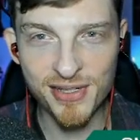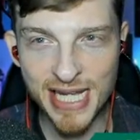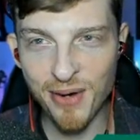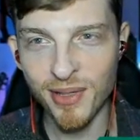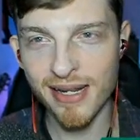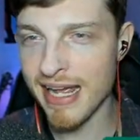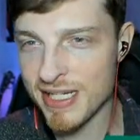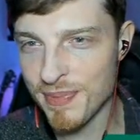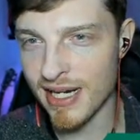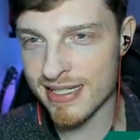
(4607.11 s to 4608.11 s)
Day one in
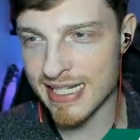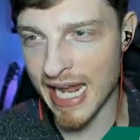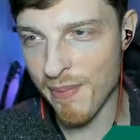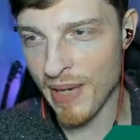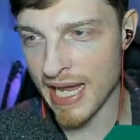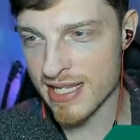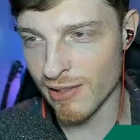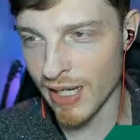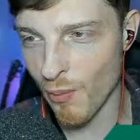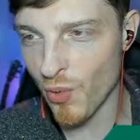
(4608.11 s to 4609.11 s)
Xbox Game Pass.
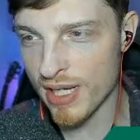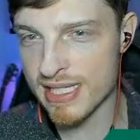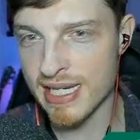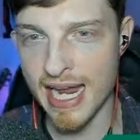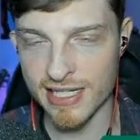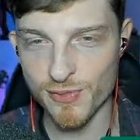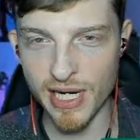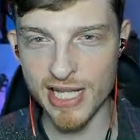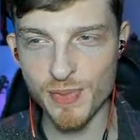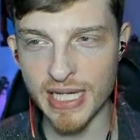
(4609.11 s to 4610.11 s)
All right, what's next?
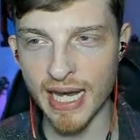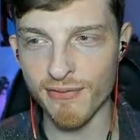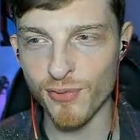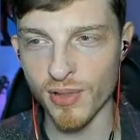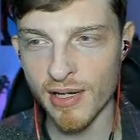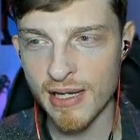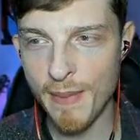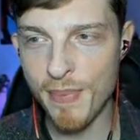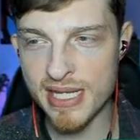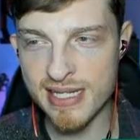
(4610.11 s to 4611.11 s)
What else we got for
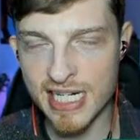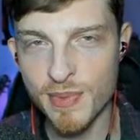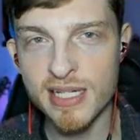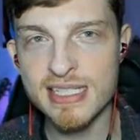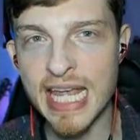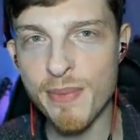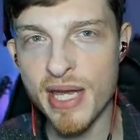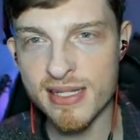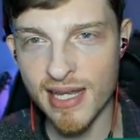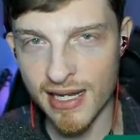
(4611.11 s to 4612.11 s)
best Xbox Game
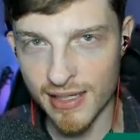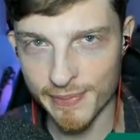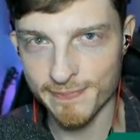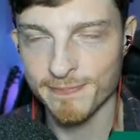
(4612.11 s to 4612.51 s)
Pass game?